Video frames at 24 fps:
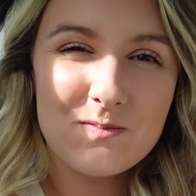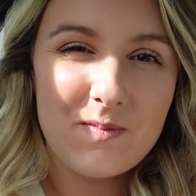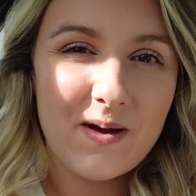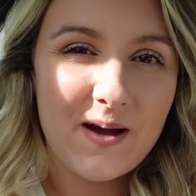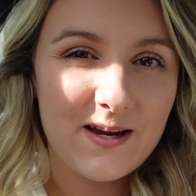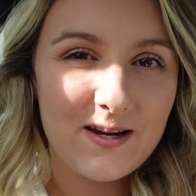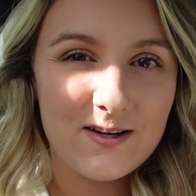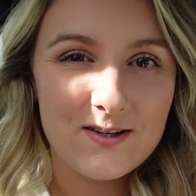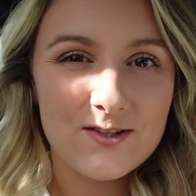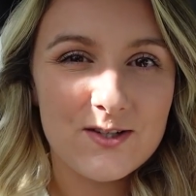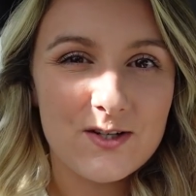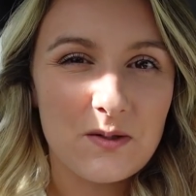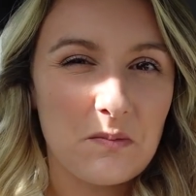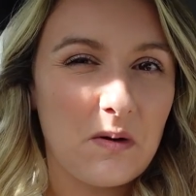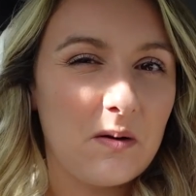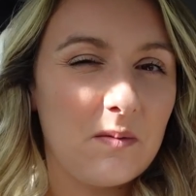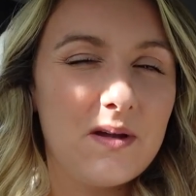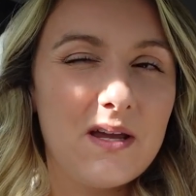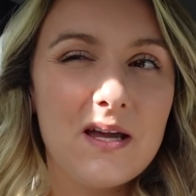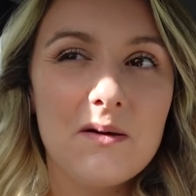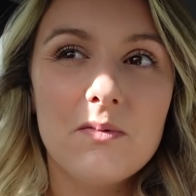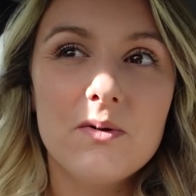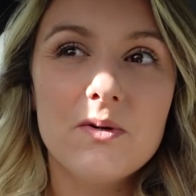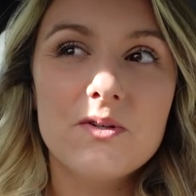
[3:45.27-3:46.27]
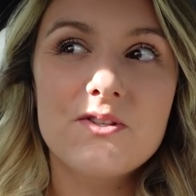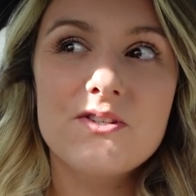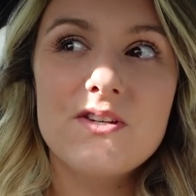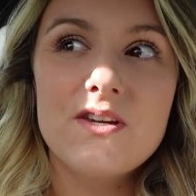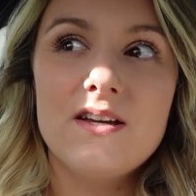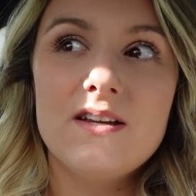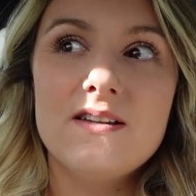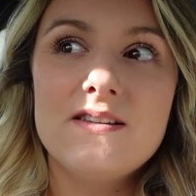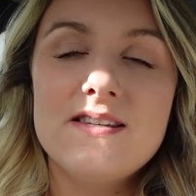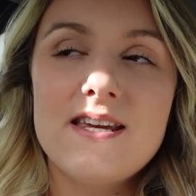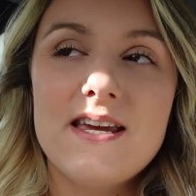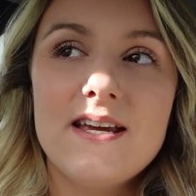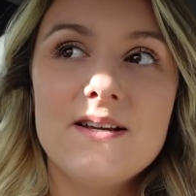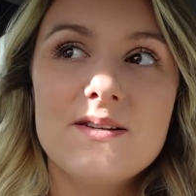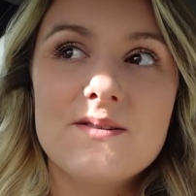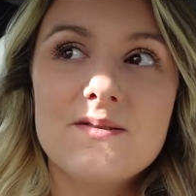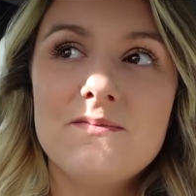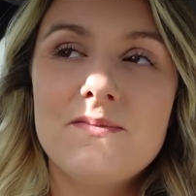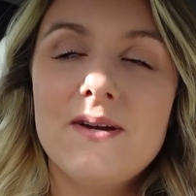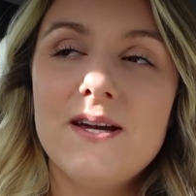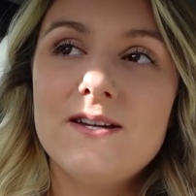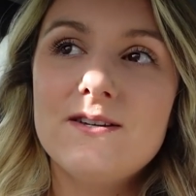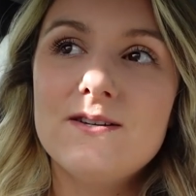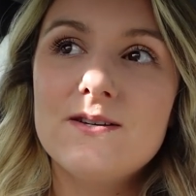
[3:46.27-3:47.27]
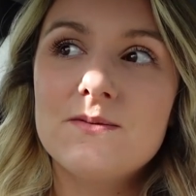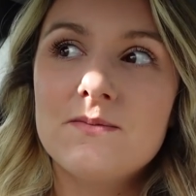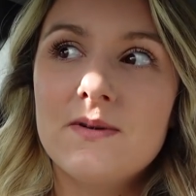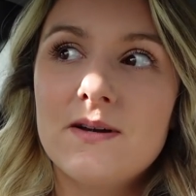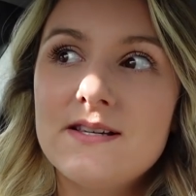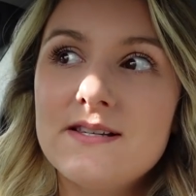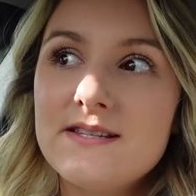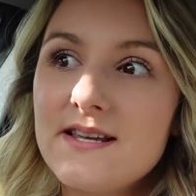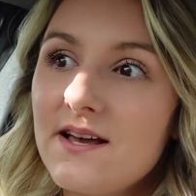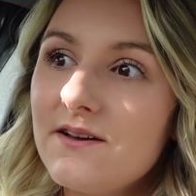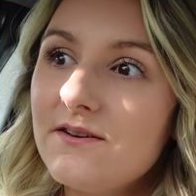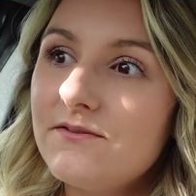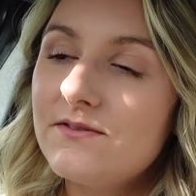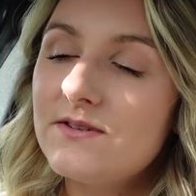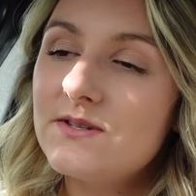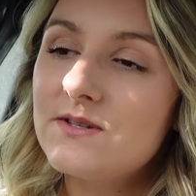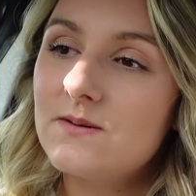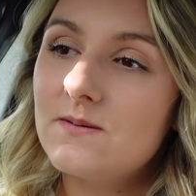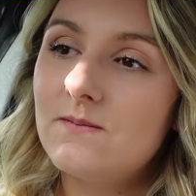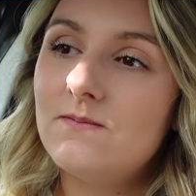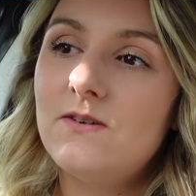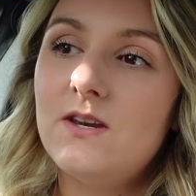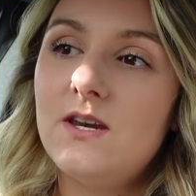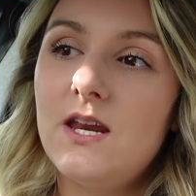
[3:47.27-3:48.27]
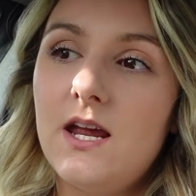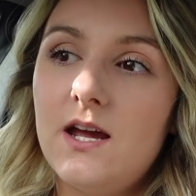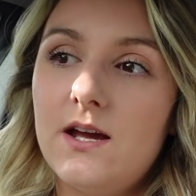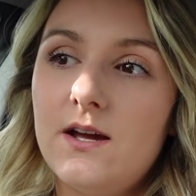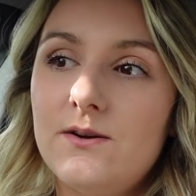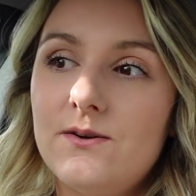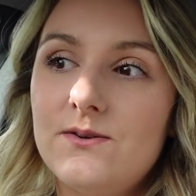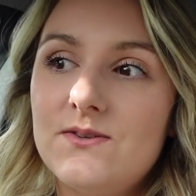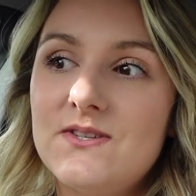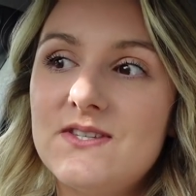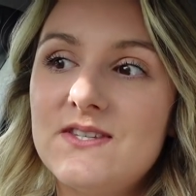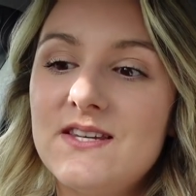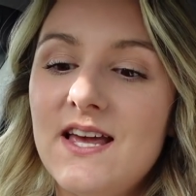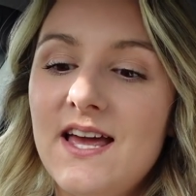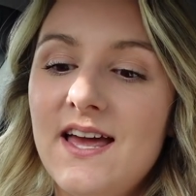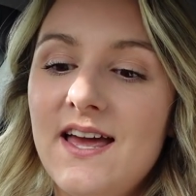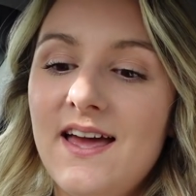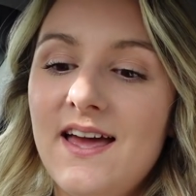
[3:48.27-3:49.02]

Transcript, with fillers: but I assume I'll be able to take some pictures myself and some videos.